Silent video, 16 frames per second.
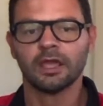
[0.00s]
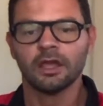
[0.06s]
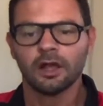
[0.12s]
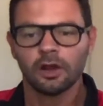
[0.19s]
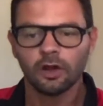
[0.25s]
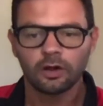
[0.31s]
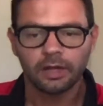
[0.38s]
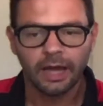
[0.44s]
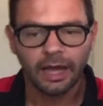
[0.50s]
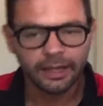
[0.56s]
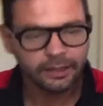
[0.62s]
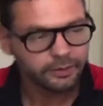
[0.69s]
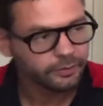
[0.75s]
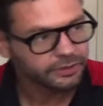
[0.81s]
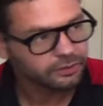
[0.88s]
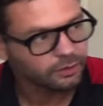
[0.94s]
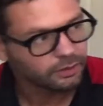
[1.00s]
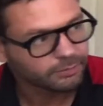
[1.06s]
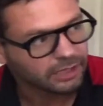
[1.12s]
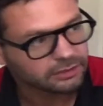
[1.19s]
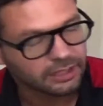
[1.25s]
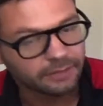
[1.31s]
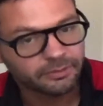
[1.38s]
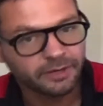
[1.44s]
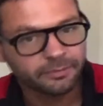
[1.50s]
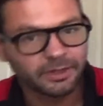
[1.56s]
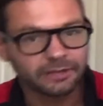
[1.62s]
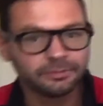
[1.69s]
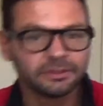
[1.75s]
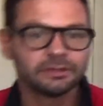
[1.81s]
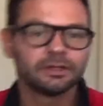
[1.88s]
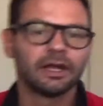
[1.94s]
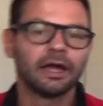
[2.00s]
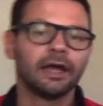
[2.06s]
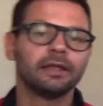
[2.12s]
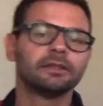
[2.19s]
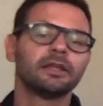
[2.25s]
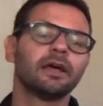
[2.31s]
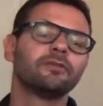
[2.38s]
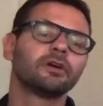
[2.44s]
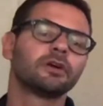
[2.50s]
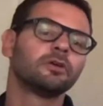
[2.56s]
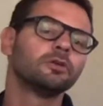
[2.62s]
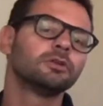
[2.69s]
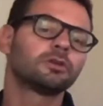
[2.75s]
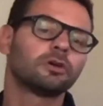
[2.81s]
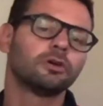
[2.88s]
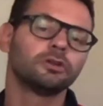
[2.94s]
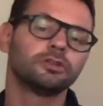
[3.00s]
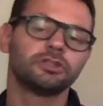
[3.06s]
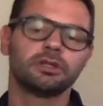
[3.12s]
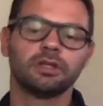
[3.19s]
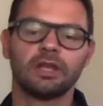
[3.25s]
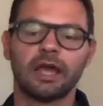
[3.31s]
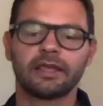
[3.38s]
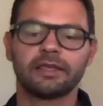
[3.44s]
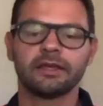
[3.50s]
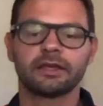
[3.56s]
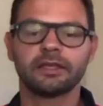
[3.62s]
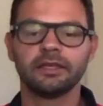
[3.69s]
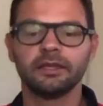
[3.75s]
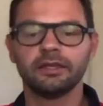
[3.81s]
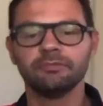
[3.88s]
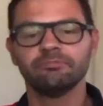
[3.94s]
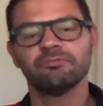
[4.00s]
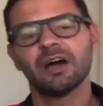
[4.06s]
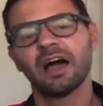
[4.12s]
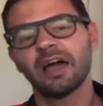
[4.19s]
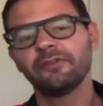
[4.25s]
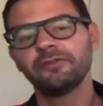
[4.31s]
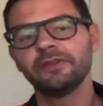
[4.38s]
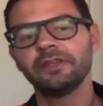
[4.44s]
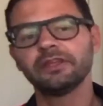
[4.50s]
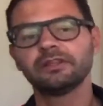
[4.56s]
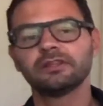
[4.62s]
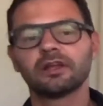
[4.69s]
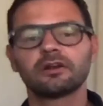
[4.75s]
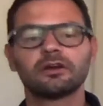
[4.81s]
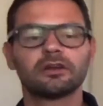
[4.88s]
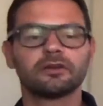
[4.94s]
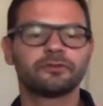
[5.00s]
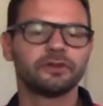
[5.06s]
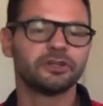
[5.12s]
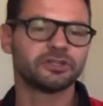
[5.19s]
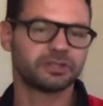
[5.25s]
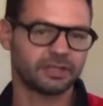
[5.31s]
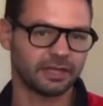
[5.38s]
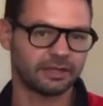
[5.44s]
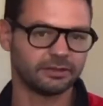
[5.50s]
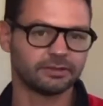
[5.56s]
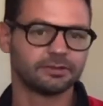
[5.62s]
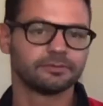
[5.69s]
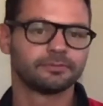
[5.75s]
Look, I agree with you about Amrabat, and they have a good coach like Iachini. I think they're gonna finish 10th.